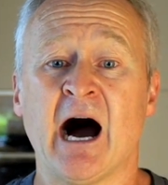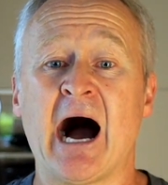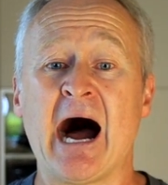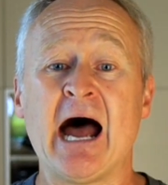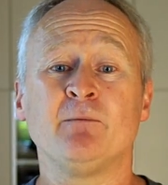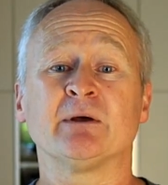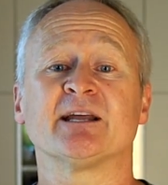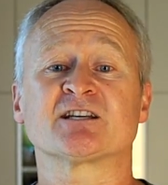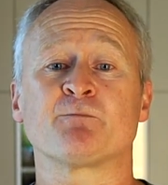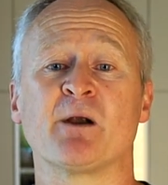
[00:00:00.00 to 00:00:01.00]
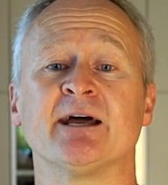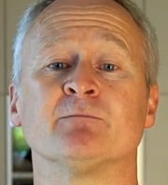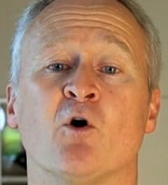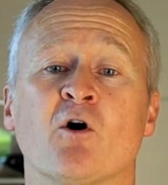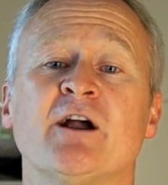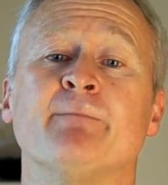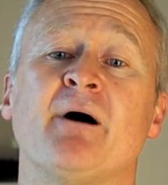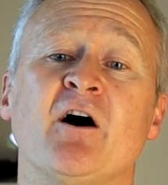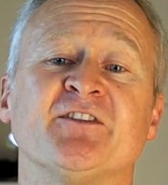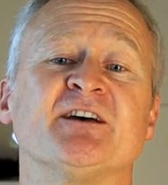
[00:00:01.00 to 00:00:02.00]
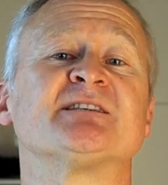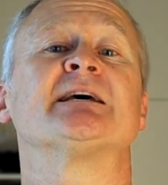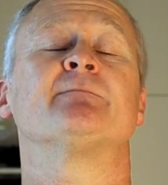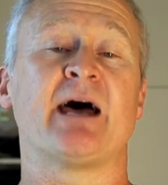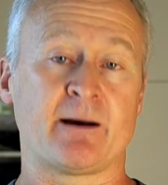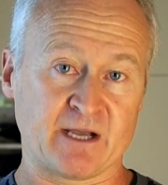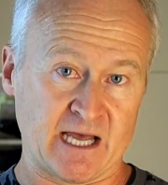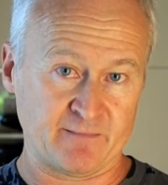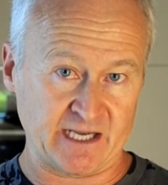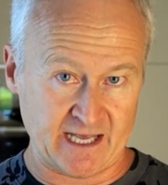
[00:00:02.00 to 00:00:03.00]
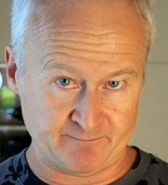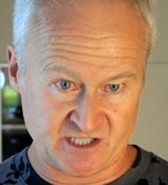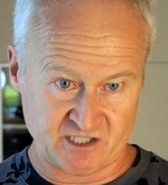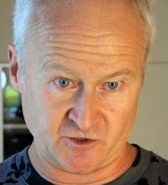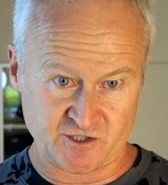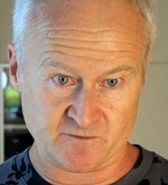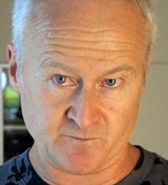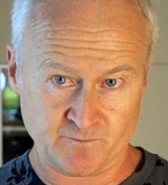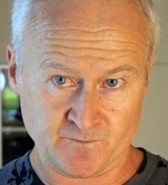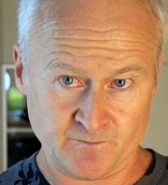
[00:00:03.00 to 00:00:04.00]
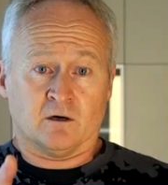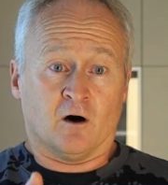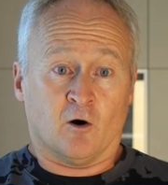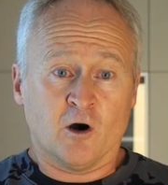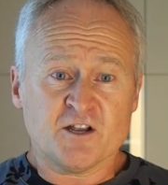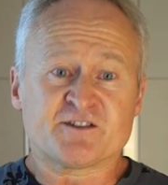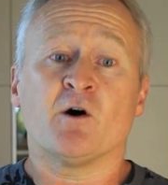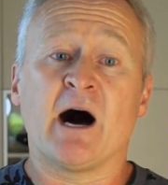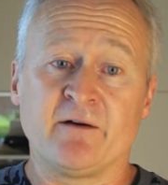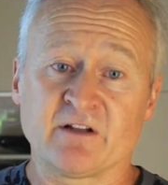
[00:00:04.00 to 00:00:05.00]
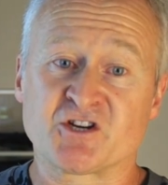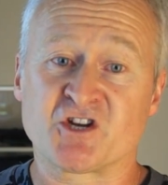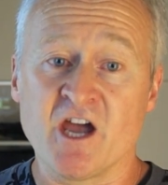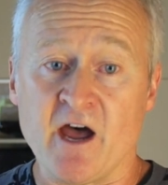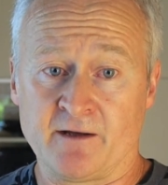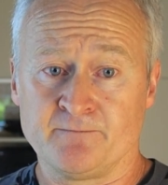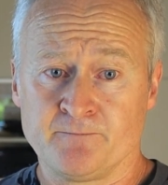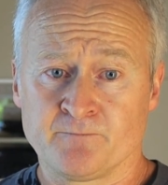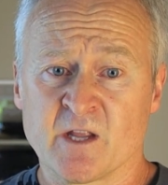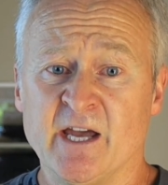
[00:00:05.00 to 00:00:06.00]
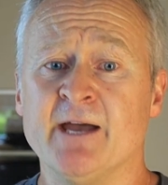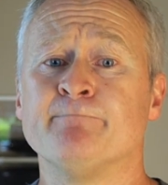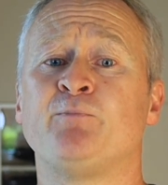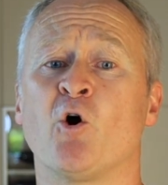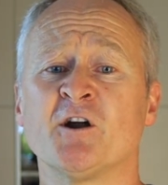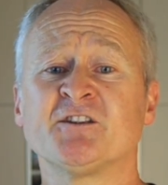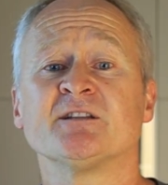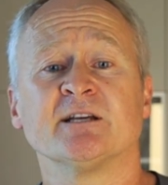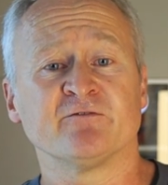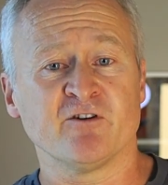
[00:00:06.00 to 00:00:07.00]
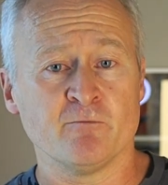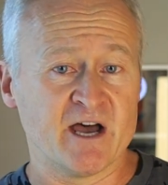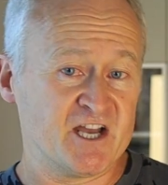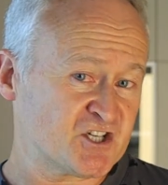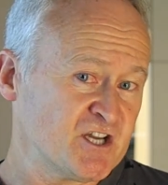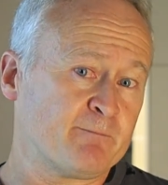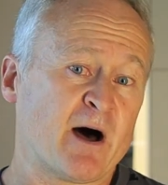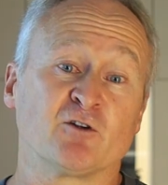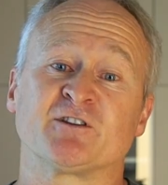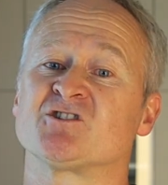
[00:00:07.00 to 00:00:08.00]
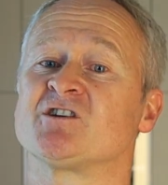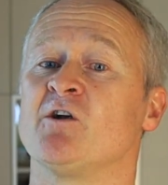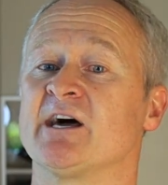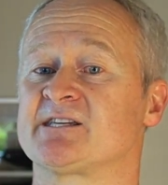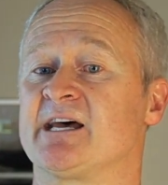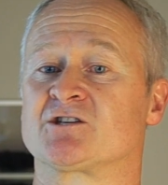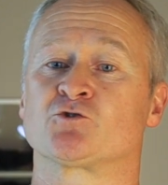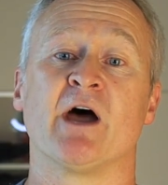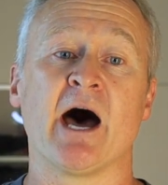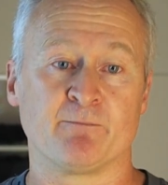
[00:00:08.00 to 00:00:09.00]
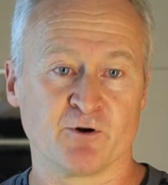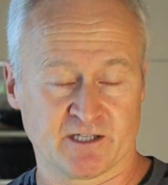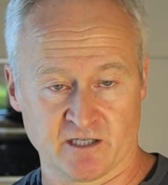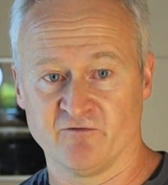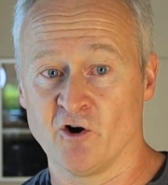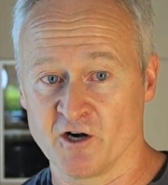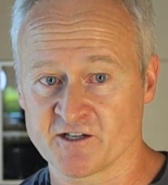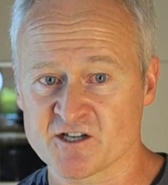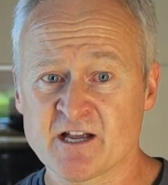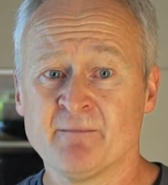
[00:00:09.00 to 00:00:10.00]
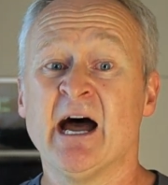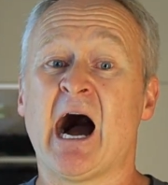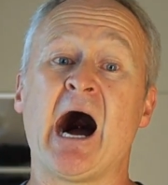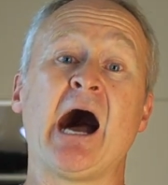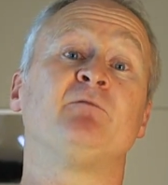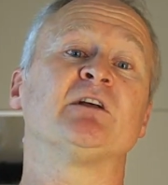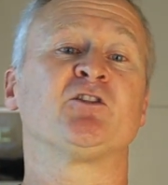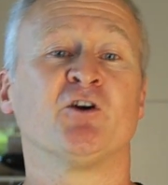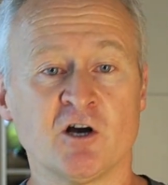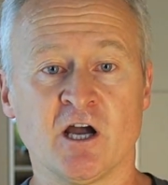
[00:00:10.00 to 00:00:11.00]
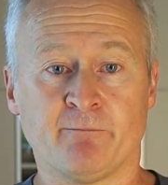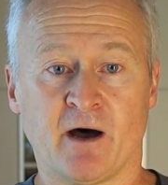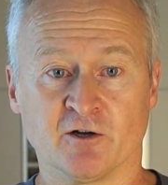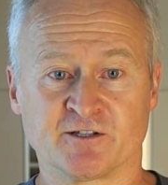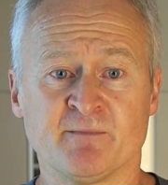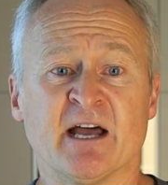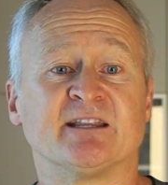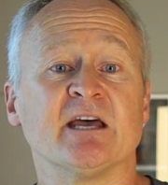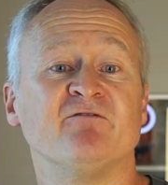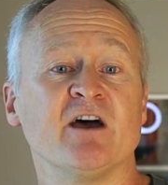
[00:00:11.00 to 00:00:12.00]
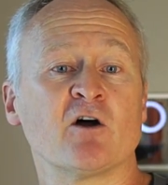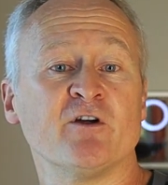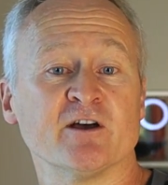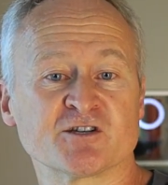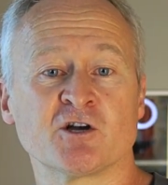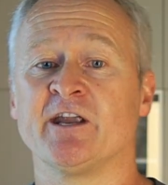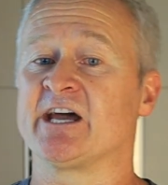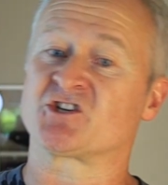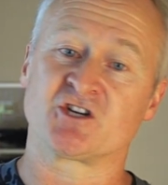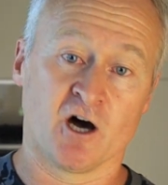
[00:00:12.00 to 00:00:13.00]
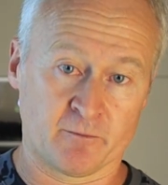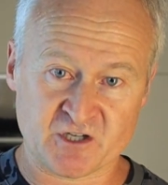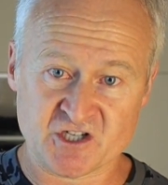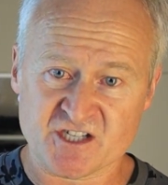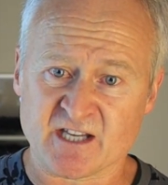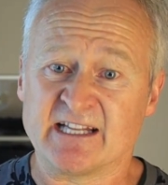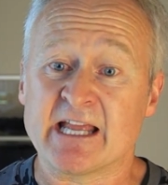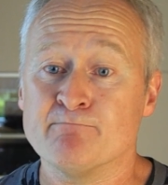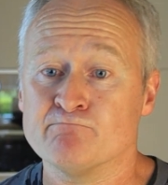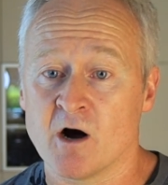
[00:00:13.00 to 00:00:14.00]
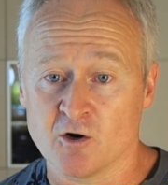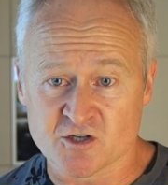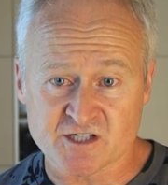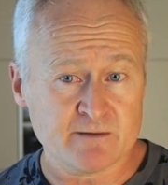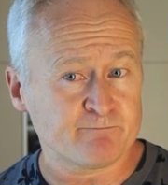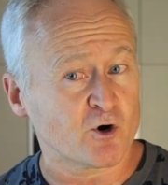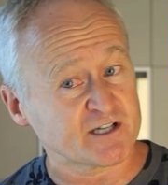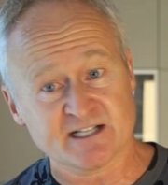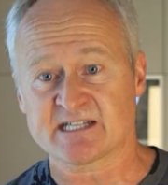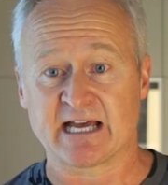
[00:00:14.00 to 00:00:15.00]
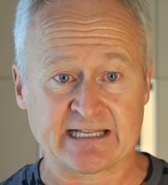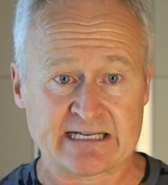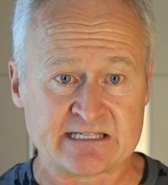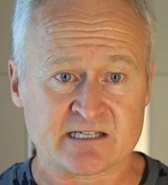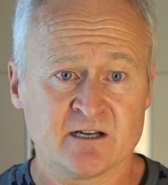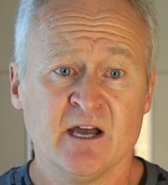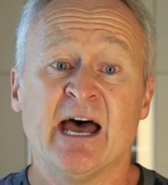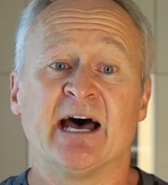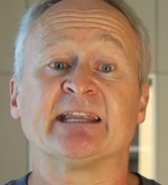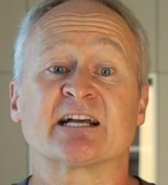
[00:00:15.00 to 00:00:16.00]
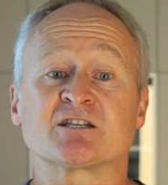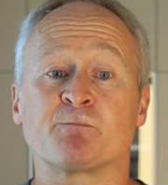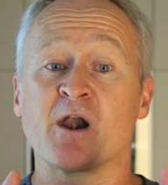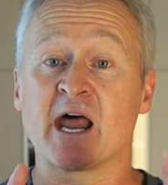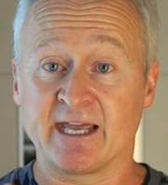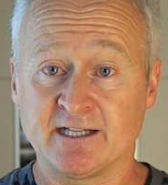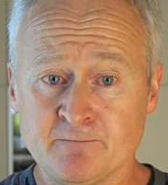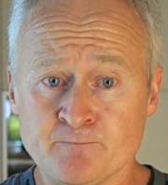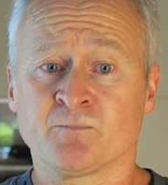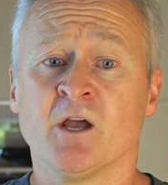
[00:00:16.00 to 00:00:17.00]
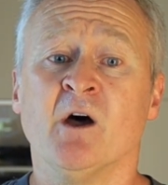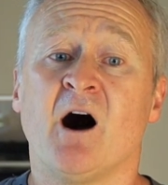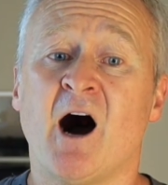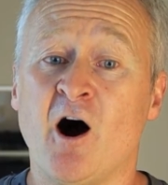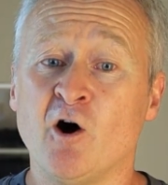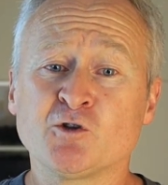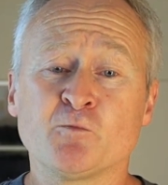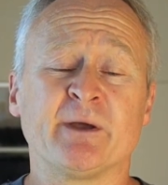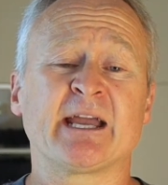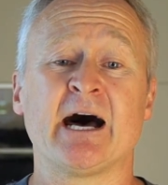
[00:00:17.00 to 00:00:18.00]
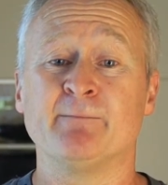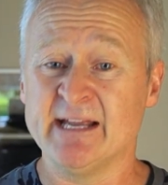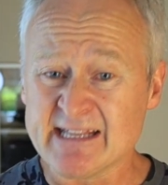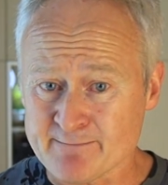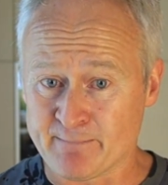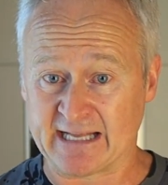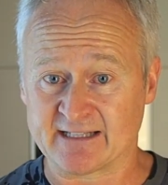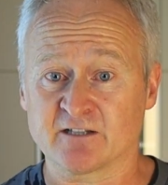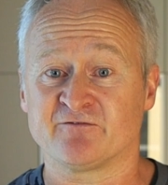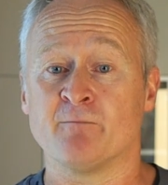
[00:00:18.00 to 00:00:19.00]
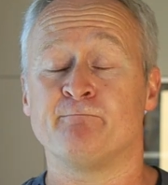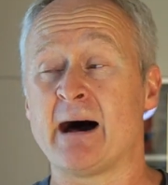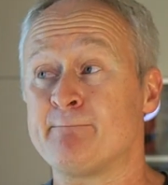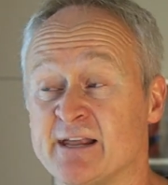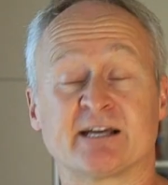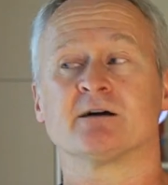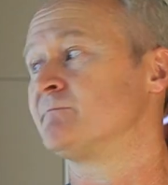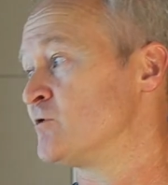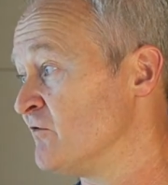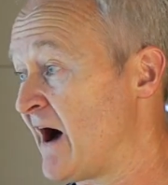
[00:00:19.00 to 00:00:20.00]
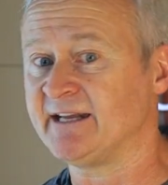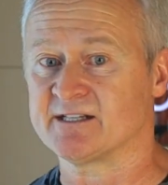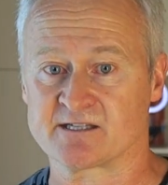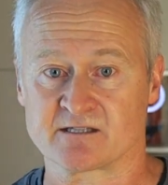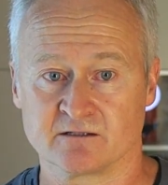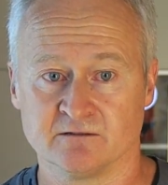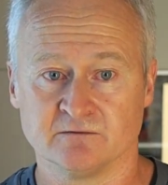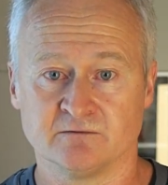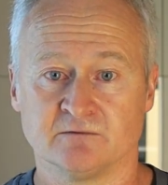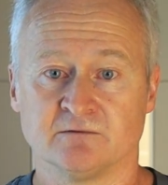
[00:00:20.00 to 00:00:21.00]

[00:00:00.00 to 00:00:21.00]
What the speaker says: I will explain more about this in my upcoming episodes. Also, I will share important information about the Solax X3 Hybrid inverters. I will talk about the various connection options, the most important settings, and explain how to become independent from public providers.